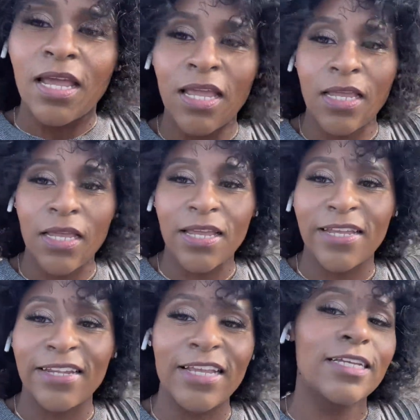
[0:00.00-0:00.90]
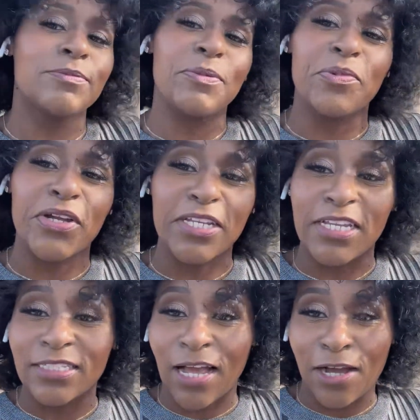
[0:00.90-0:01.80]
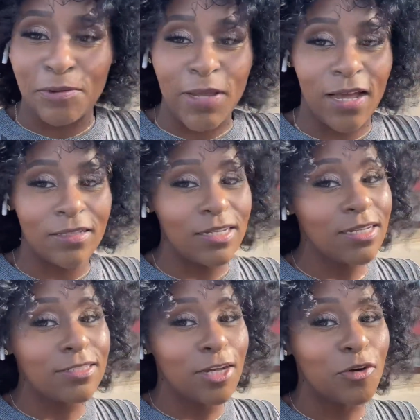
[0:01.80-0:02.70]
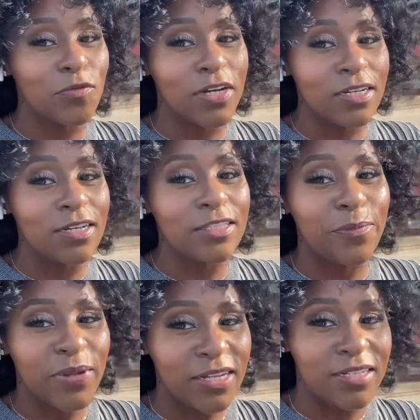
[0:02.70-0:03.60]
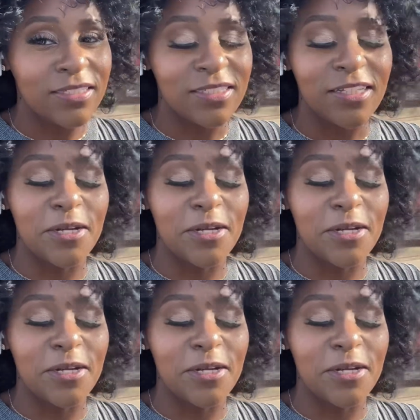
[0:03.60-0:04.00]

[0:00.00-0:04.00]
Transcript: And he's been bringing these home, y'all. These are one of the best.